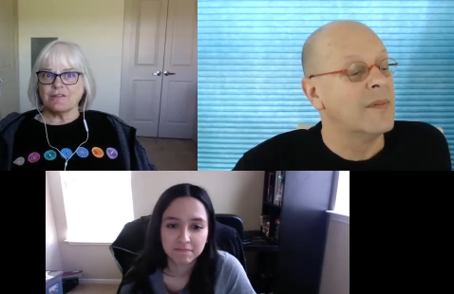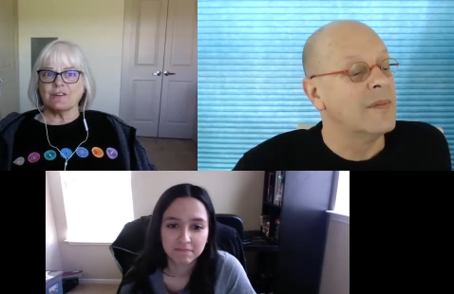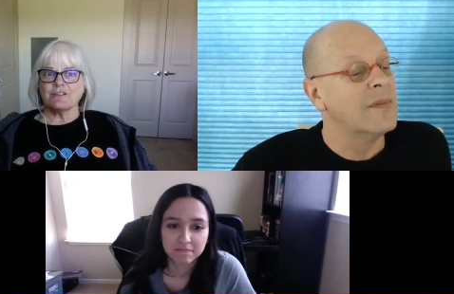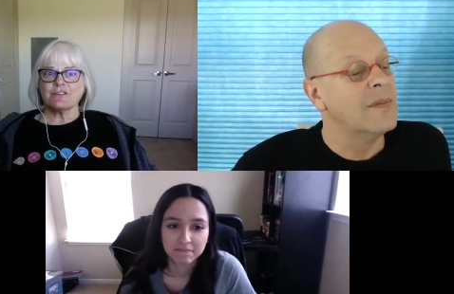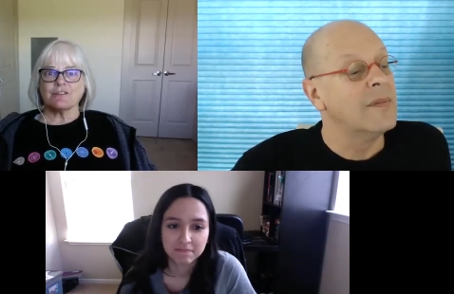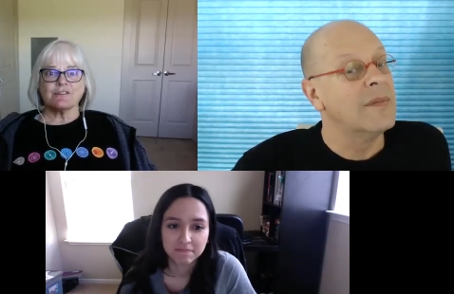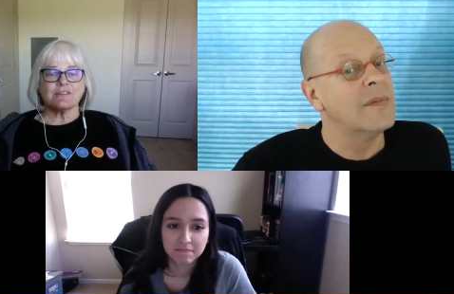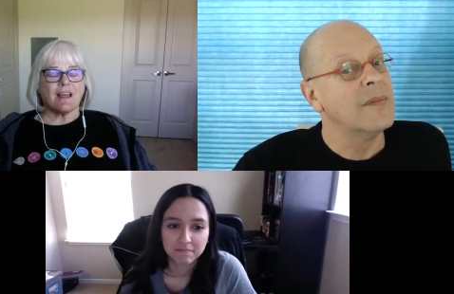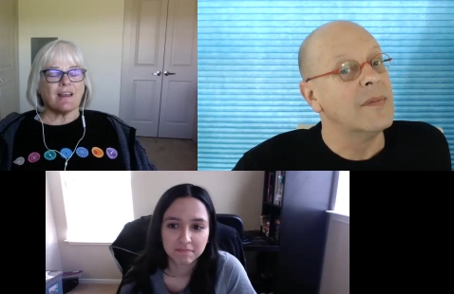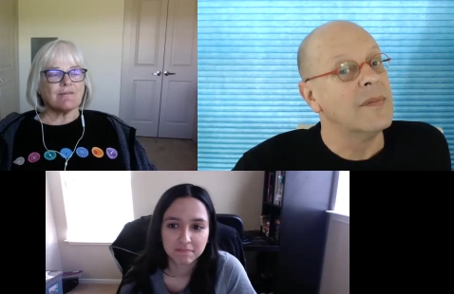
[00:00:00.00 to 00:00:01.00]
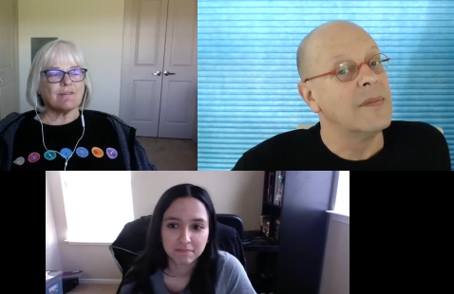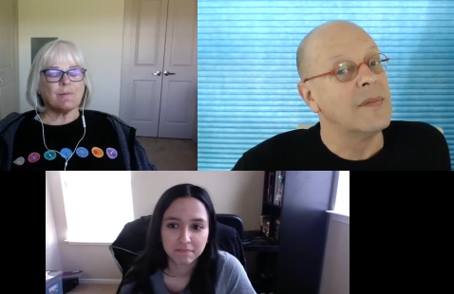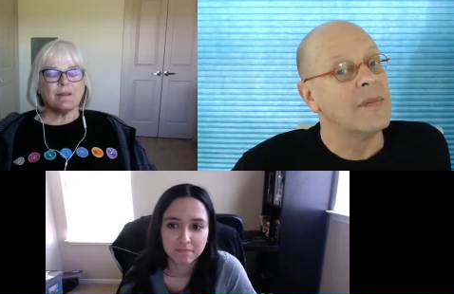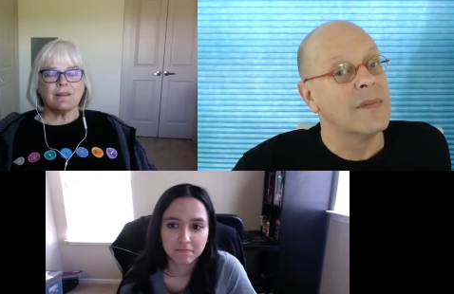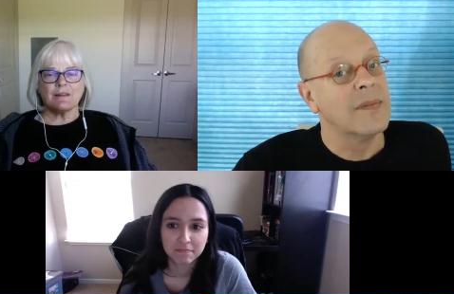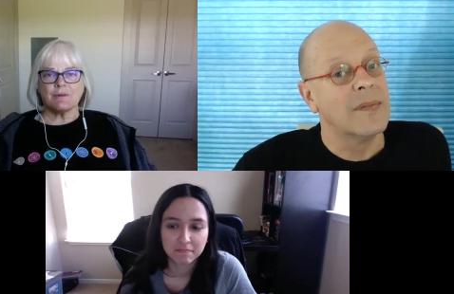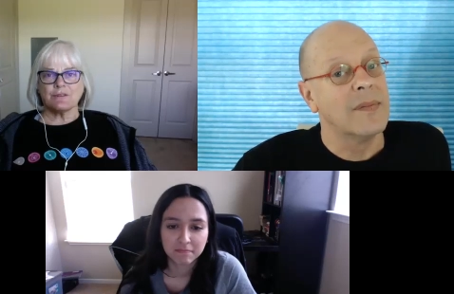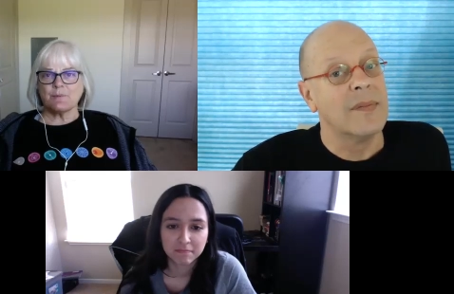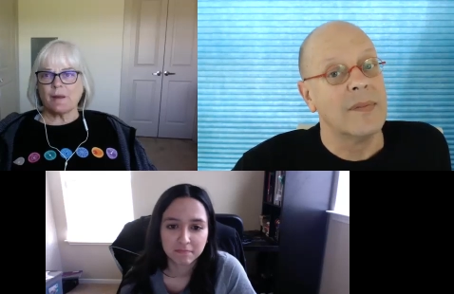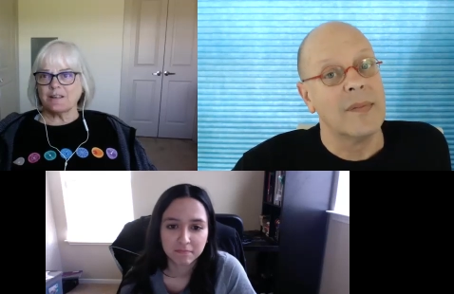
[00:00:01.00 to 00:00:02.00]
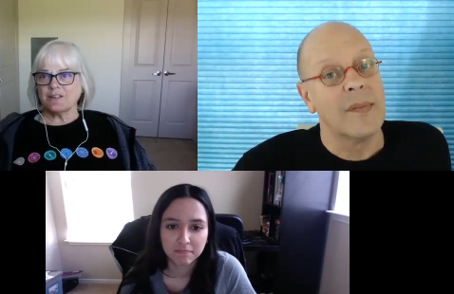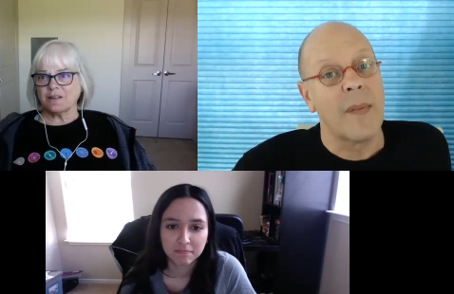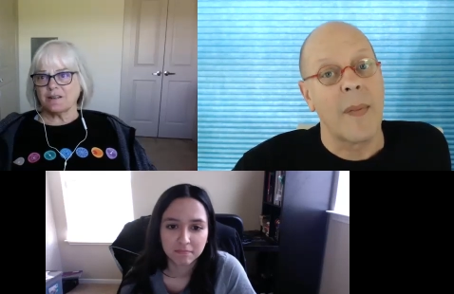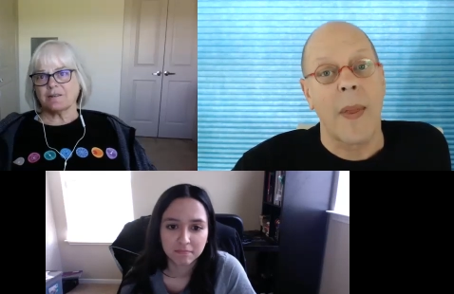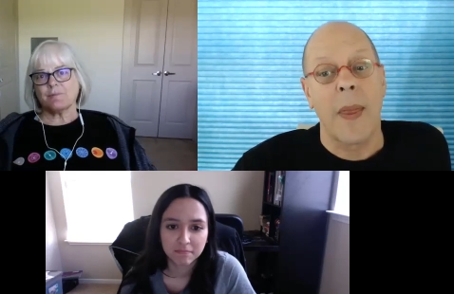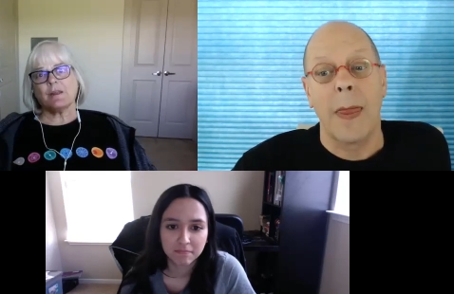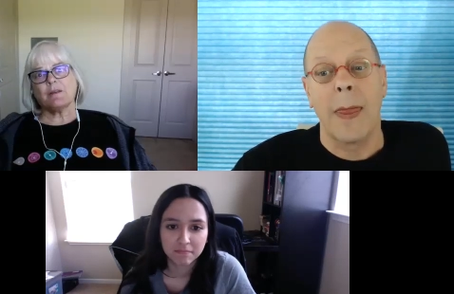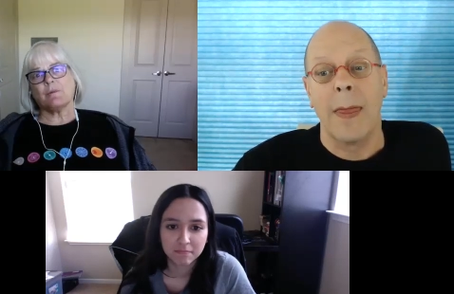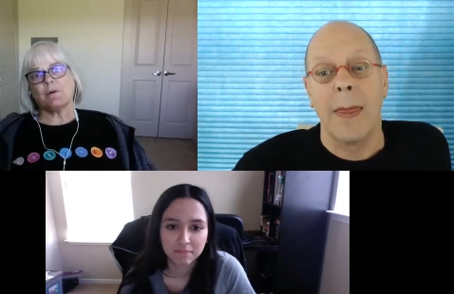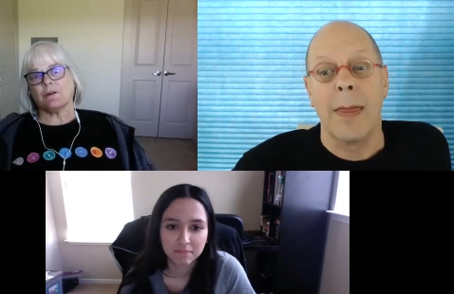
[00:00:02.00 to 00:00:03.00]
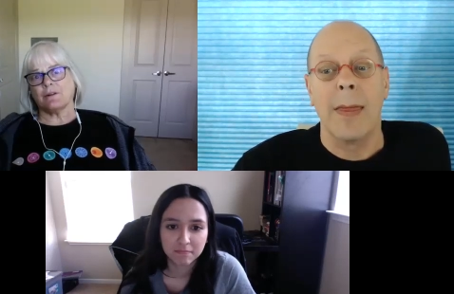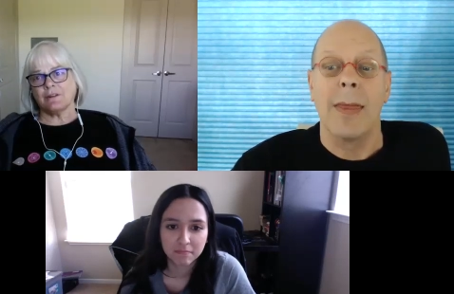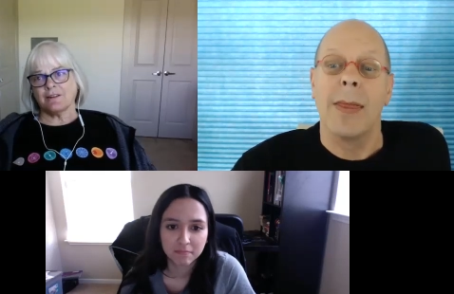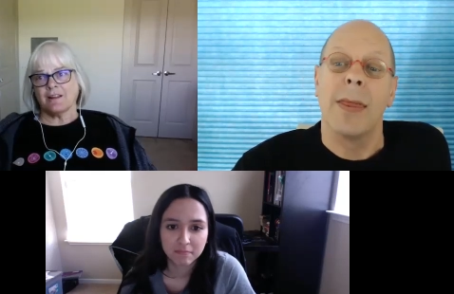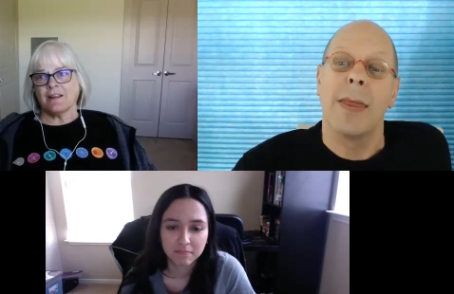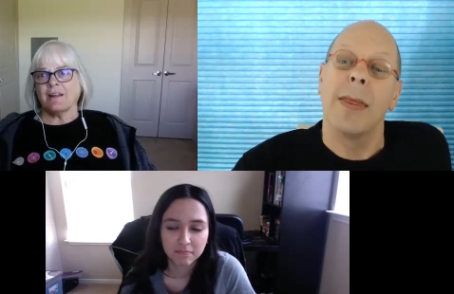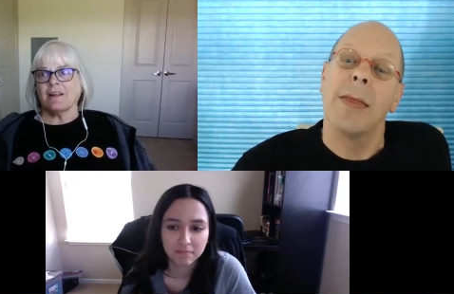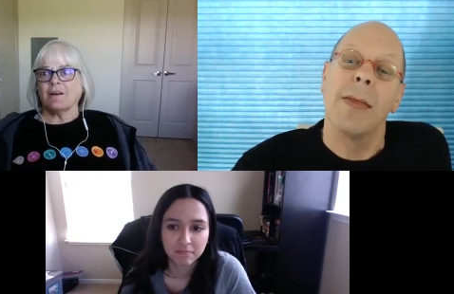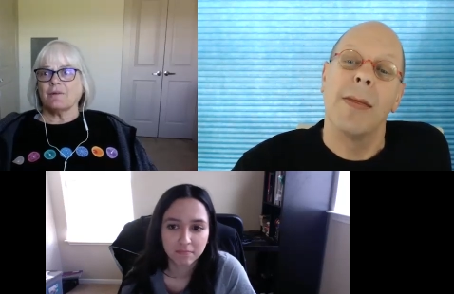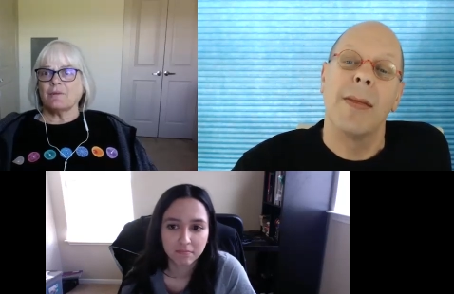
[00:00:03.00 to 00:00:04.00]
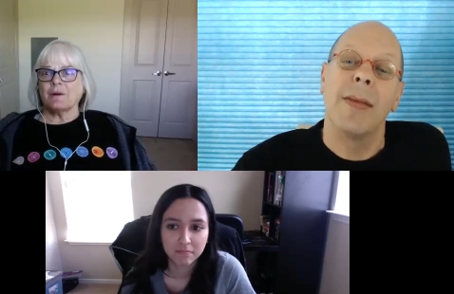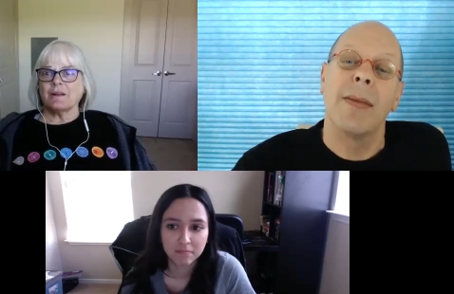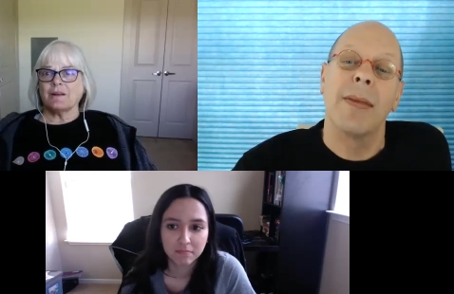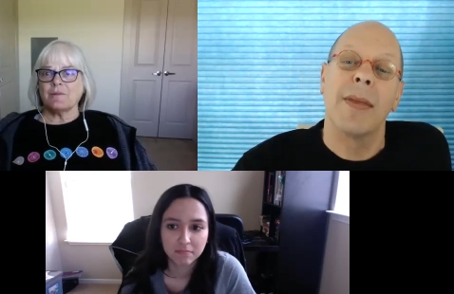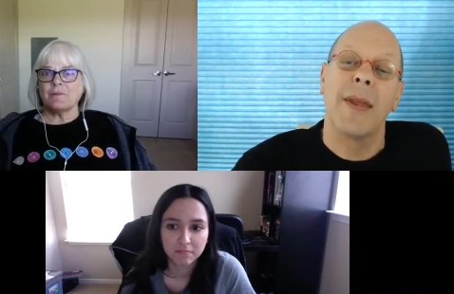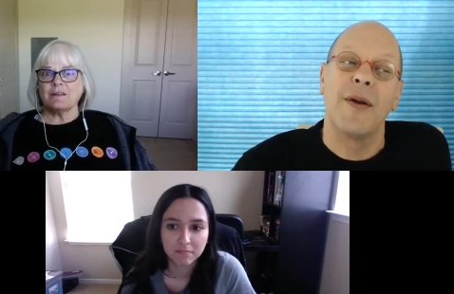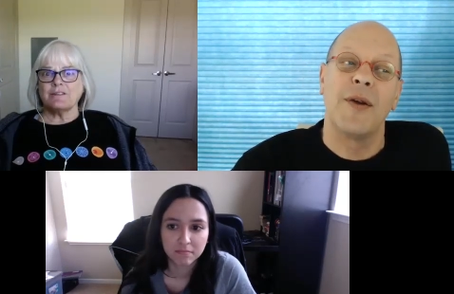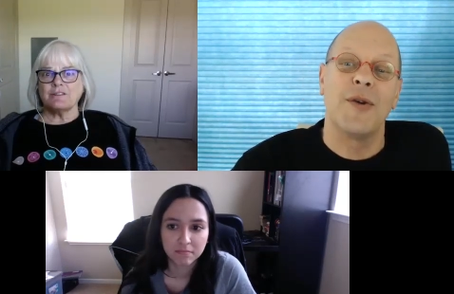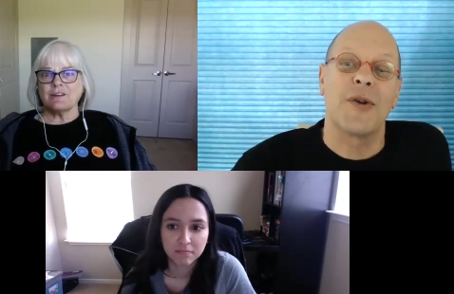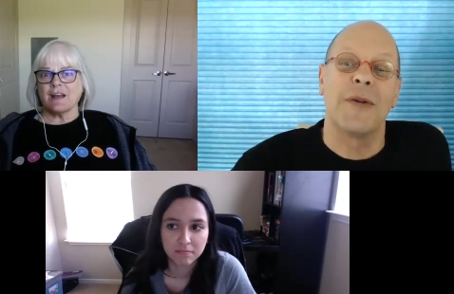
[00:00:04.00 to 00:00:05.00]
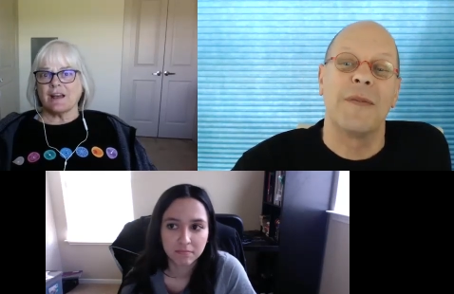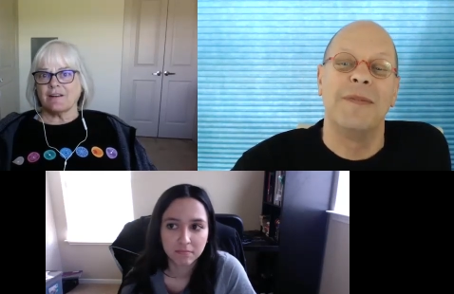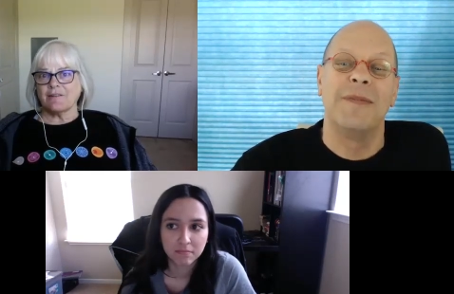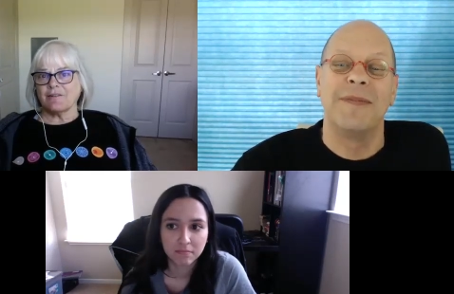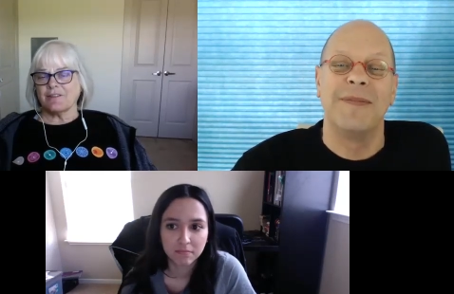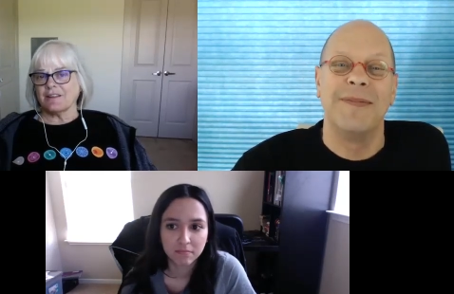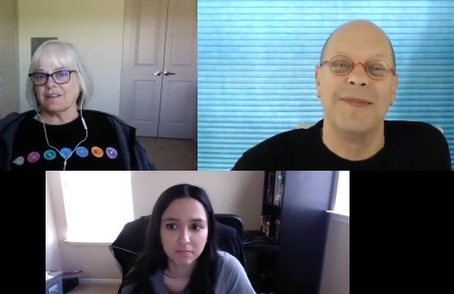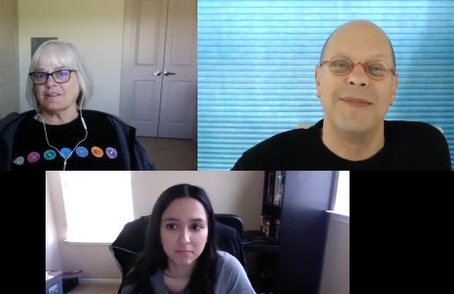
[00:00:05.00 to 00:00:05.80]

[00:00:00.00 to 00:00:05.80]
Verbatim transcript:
Speaker 1: our journals, and for being the most patient people when we do have things